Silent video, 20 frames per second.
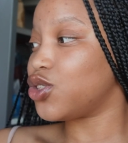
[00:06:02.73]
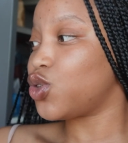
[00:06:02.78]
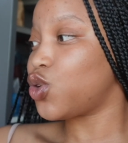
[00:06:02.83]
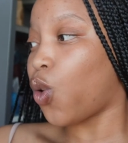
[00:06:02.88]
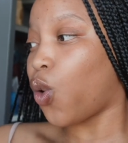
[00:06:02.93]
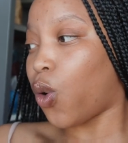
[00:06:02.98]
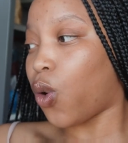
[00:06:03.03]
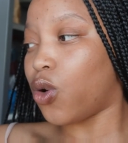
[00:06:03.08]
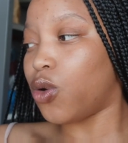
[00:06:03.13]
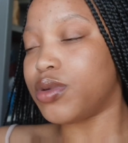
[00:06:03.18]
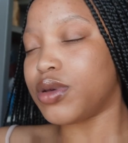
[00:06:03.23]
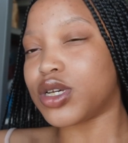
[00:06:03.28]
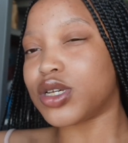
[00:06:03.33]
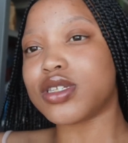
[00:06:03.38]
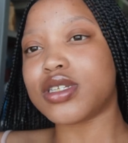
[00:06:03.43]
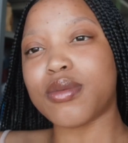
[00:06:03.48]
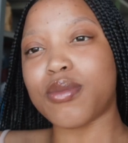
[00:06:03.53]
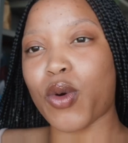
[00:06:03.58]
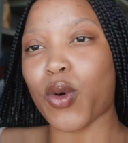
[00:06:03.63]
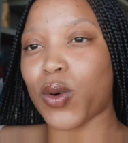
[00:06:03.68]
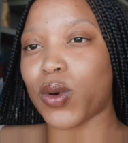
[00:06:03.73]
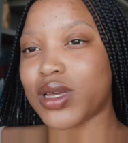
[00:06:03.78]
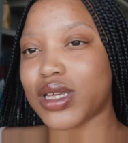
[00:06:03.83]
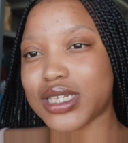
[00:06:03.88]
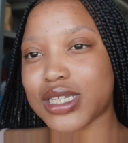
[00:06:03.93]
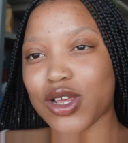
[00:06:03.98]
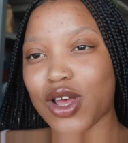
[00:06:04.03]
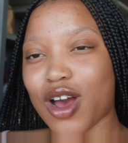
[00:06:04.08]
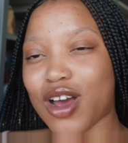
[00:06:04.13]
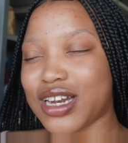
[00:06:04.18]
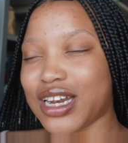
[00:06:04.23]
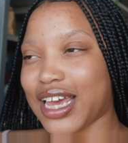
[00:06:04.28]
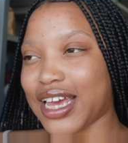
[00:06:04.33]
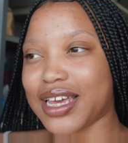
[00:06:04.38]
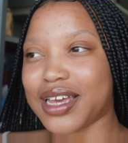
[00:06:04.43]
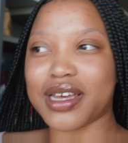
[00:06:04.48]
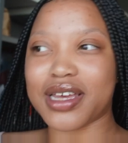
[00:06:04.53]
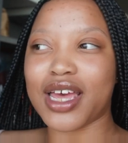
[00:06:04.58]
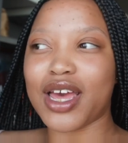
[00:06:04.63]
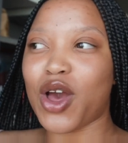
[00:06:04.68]
tour, because I'm always on
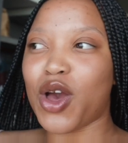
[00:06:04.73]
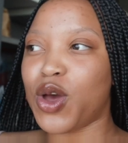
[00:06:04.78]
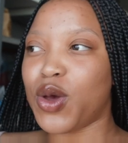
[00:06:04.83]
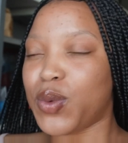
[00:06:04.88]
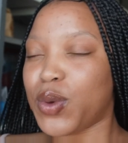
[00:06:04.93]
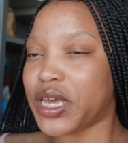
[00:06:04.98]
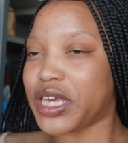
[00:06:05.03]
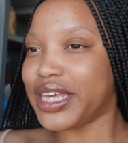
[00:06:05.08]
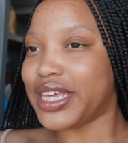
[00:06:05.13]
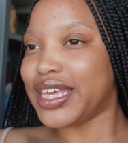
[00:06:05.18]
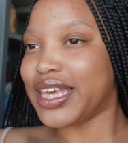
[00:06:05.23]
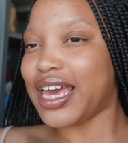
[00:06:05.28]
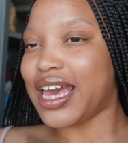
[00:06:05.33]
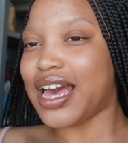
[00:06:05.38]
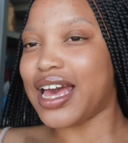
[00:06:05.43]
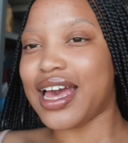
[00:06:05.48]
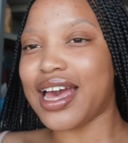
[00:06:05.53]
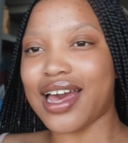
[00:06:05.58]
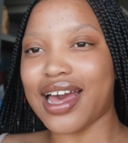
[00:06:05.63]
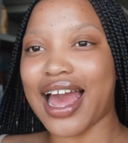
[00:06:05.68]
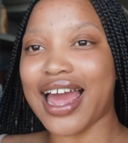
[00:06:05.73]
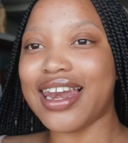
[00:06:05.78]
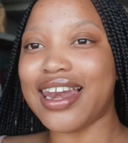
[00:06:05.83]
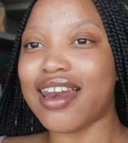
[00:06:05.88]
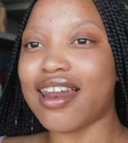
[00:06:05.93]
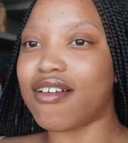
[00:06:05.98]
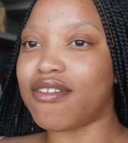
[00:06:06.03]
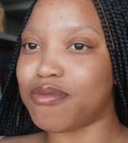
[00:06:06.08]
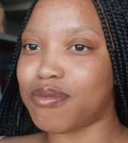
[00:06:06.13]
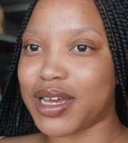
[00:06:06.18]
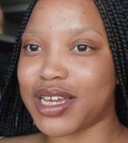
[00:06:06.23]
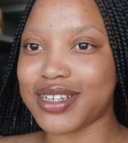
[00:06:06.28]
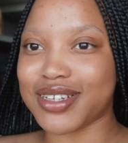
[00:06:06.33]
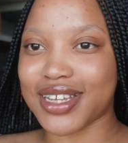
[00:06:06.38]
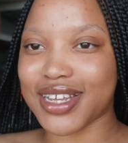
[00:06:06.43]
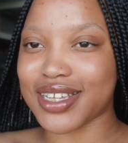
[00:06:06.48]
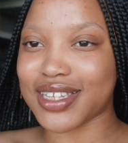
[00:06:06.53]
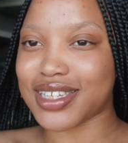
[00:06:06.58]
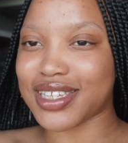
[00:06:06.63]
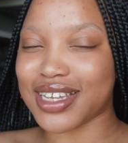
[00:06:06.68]
like working here. I love my
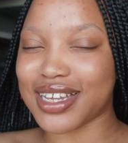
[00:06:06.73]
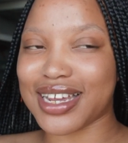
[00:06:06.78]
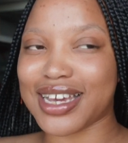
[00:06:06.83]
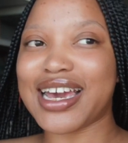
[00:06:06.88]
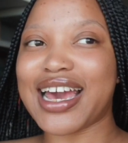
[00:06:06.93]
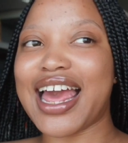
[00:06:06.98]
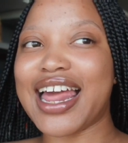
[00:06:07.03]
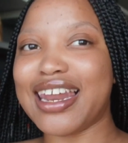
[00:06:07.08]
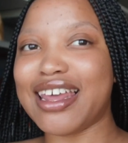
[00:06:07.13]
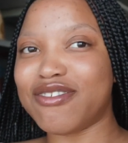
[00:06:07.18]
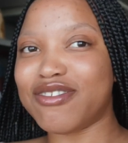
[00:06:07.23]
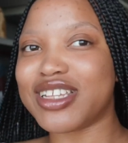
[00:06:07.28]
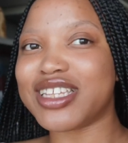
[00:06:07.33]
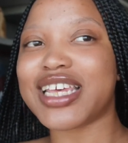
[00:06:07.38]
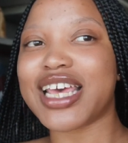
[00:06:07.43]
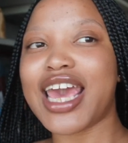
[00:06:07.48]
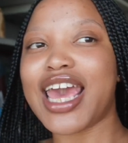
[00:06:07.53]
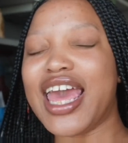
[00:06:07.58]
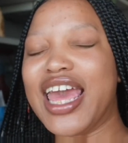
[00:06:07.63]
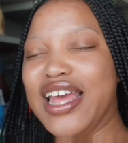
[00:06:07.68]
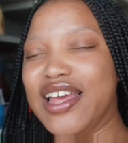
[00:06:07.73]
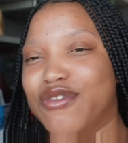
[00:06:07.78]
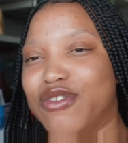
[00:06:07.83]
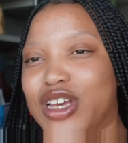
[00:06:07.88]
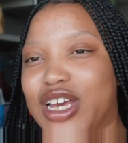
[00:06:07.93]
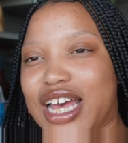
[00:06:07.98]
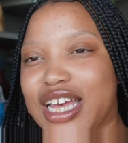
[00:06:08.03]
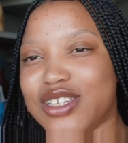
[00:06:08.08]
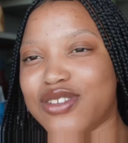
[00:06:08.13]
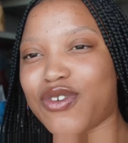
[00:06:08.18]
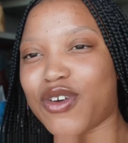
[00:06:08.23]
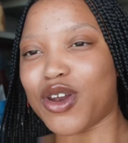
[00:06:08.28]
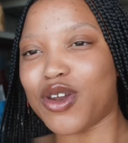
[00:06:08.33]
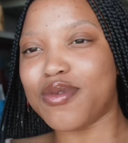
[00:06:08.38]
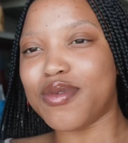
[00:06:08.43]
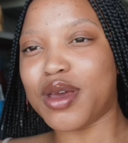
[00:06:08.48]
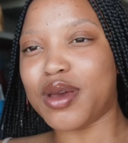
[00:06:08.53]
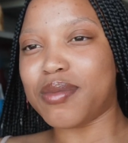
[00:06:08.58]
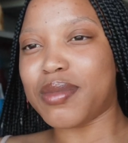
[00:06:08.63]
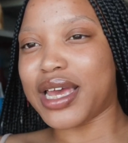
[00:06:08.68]
desk, like I love it. If you guys follow
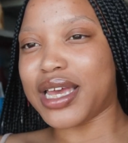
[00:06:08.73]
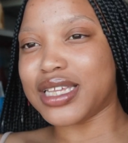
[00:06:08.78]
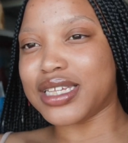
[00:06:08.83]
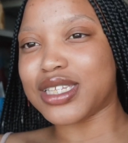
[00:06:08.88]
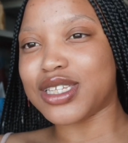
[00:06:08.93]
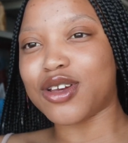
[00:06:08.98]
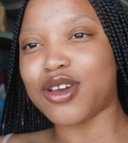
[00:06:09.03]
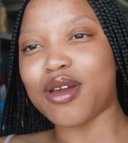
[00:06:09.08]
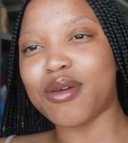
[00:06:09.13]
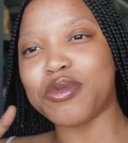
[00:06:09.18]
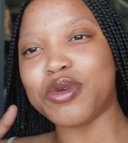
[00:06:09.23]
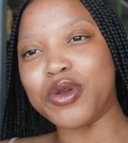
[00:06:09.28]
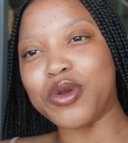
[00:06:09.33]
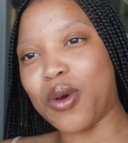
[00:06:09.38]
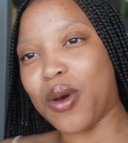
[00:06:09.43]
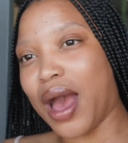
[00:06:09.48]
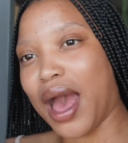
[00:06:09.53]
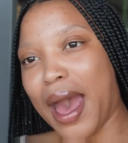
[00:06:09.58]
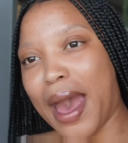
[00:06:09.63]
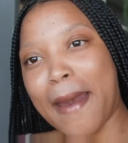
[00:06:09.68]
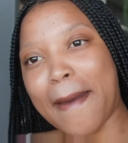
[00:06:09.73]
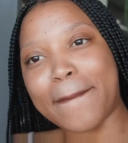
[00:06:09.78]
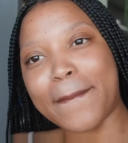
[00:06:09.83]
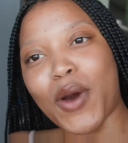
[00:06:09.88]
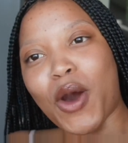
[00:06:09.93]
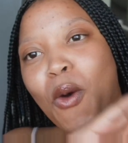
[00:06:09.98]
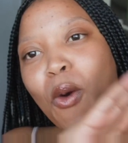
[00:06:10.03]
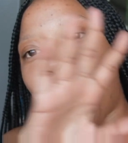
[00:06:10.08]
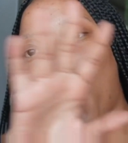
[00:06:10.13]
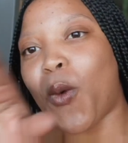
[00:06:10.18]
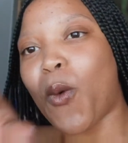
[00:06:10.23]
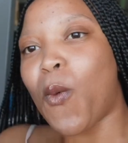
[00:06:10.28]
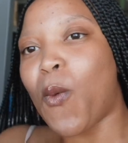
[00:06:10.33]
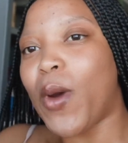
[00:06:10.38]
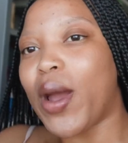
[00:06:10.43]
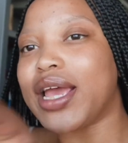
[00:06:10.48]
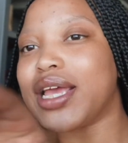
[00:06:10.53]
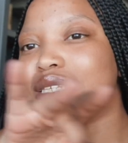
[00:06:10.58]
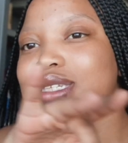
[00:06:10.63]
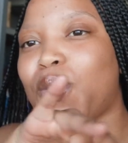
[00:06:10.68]
me on my Instagram, you know I'm
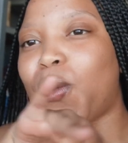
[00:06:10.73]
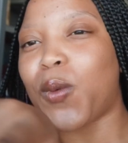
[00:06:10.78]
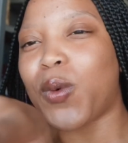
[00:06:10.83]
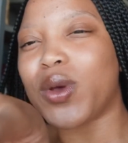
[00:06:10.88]
always